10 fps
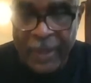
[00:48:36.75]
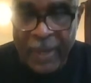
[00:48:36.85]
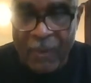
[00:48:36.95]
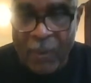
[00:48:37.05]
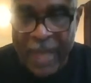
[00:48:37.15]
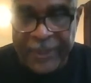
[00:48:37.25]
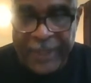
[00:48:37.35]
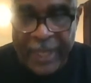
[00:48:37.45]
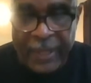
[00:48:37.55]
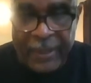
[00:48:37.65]
And
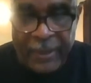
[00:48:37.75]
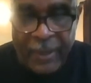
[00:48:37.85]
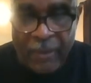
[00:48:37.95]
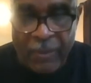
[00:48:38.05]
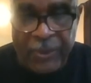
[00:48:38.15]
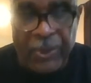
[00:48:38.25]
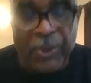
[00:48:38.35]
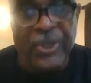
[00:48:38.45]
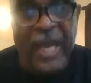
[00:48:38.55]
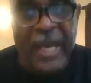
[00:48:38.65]
Waset were
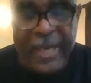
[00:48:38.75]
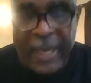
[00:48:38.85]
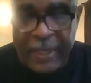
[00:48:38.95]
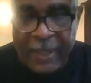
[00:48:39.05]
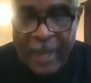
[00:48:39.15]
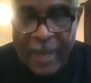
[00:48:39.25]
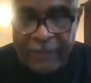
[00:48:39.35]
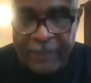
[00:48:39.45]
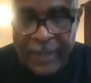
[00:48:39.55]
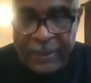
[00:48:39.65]
two gigantic
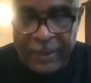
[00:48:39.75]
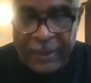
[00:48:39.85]
temples